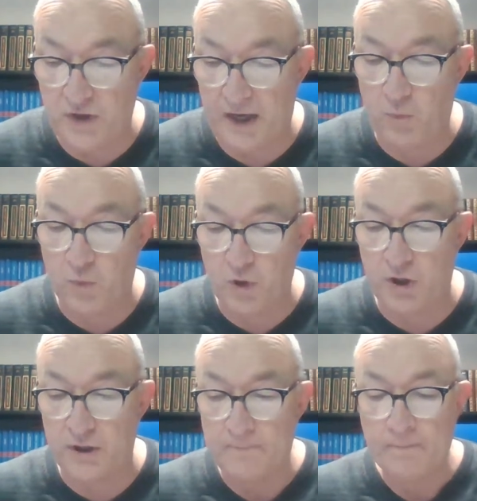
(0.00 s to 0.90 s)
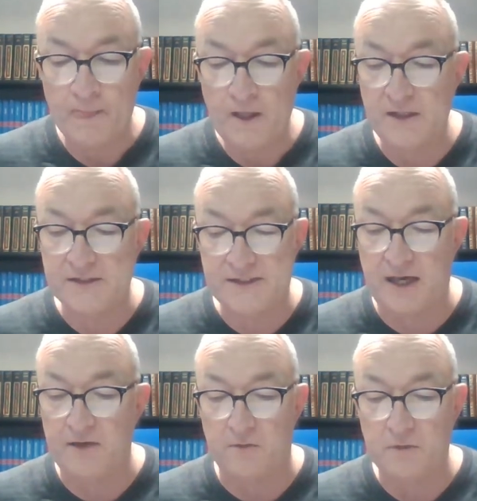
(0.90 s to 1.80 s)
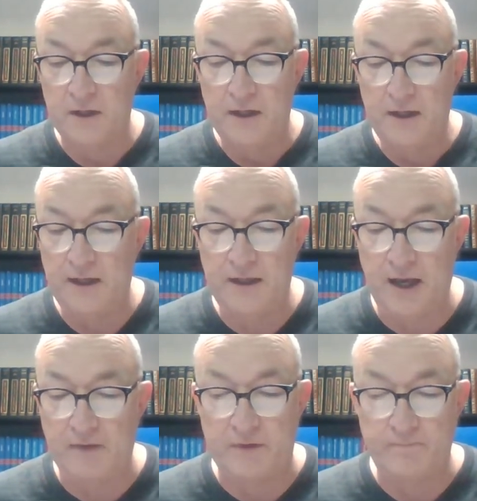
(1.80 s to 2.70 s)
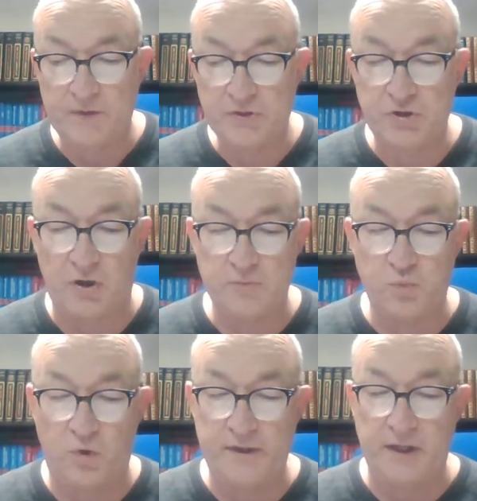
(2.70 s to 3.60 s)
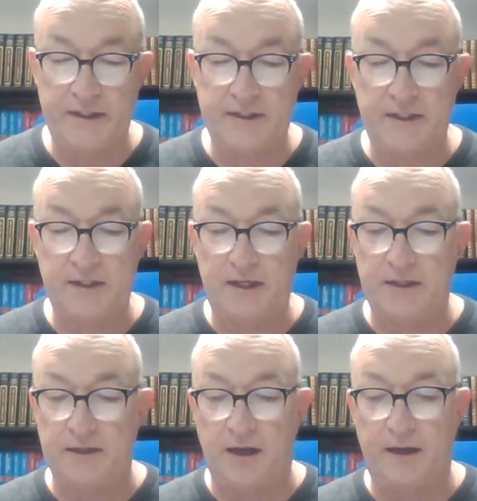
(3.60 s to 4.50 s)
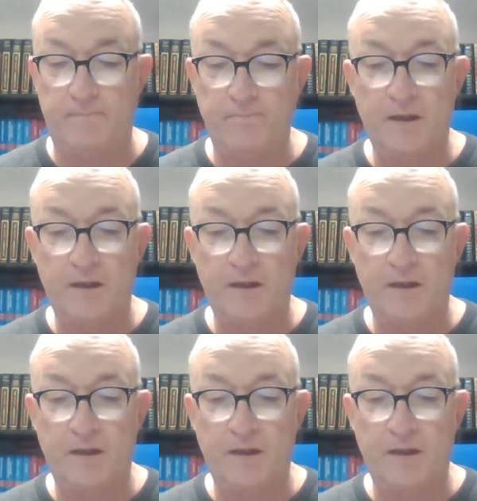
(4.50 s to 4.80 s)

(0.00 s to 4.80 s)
thy word is settled in heaven. Psalms 119, 89.